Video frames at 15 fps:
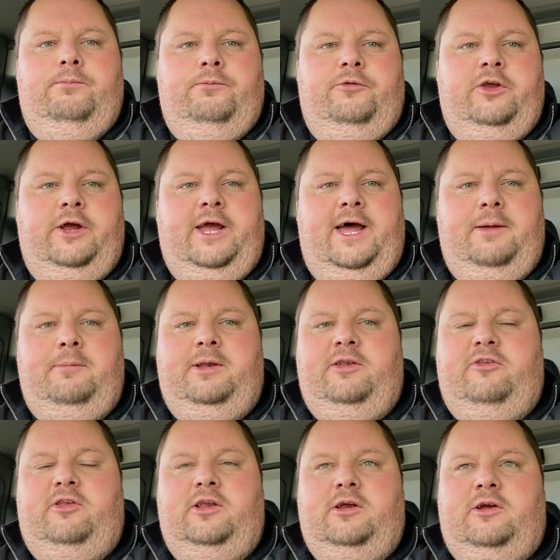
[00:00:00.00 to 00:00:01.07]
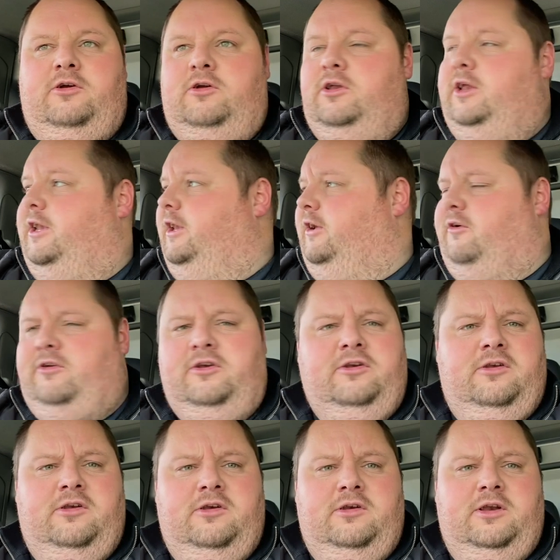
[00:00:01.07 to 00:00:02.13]
So yeah, I'm into, yeah,
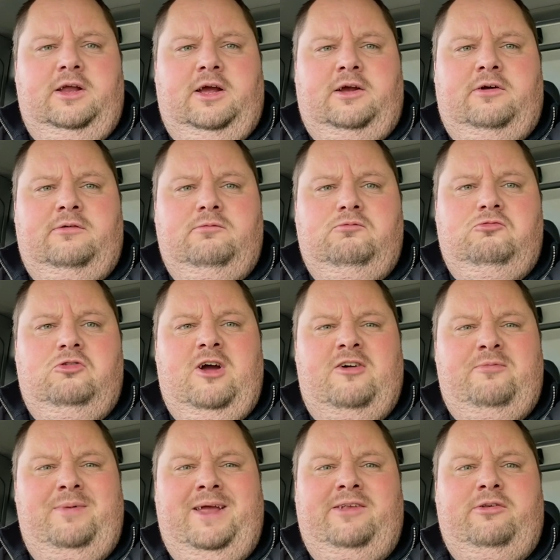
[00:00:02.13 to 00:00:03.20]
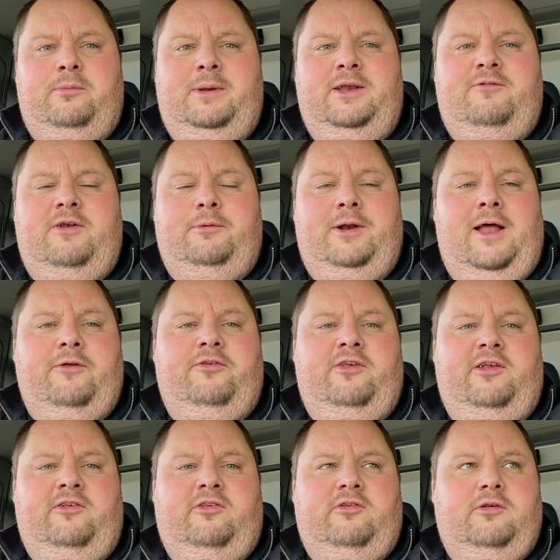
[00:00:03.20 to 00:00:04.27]
craft beer. So I mean, if anyone else
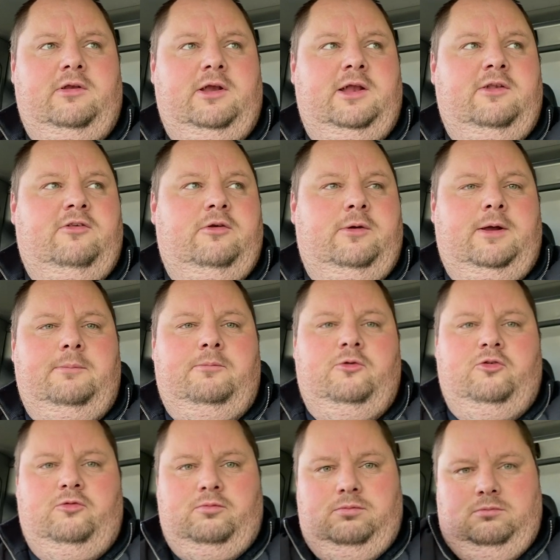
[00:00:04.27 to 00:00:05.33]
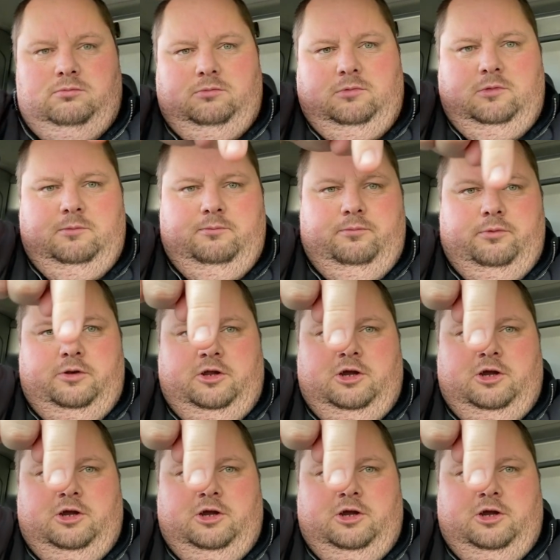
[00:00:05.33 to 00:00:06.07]
is into it, just put in the